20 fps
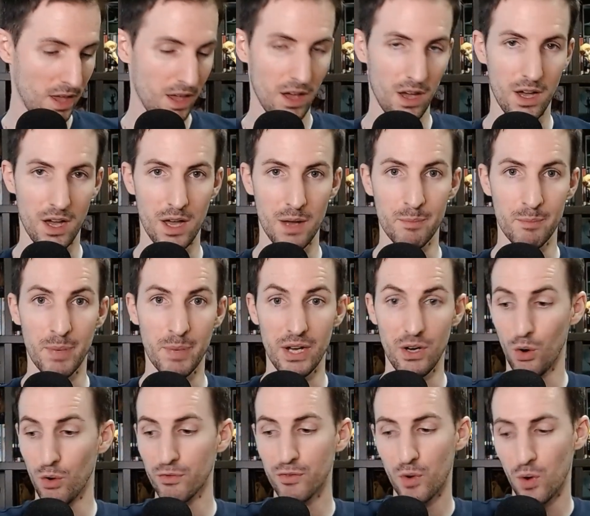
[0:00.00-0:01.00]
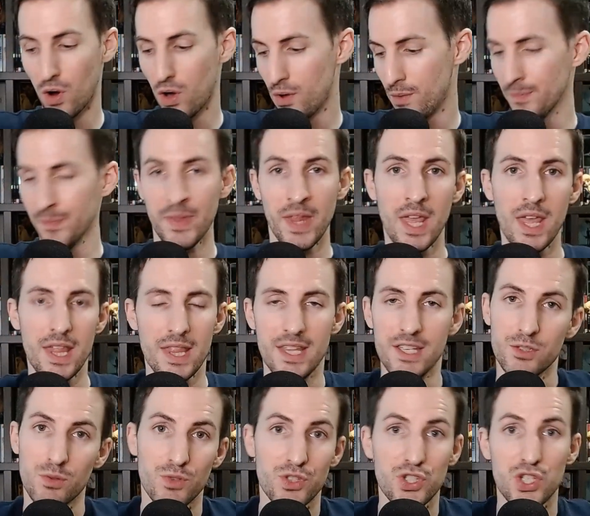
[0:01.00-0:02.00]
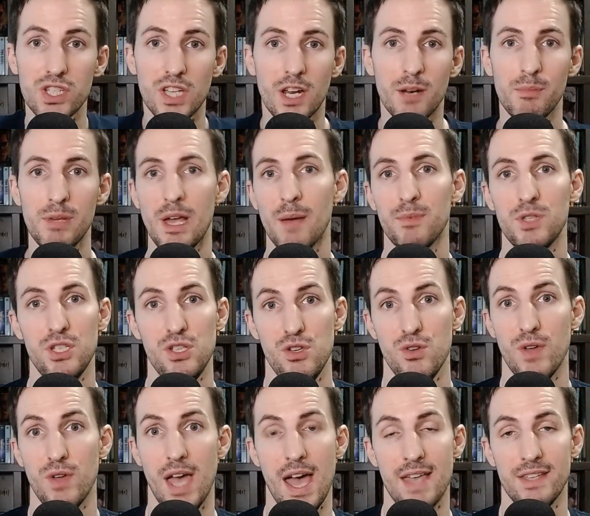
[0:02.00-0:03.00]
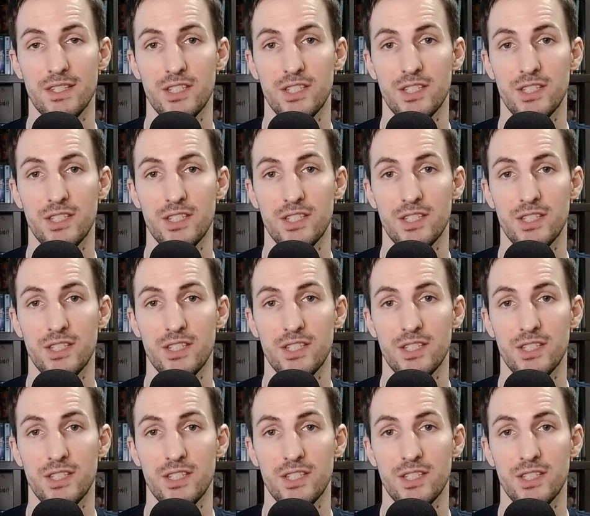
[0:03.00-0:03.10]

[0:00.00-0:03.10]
But overall, this one's just going to be up to you guys.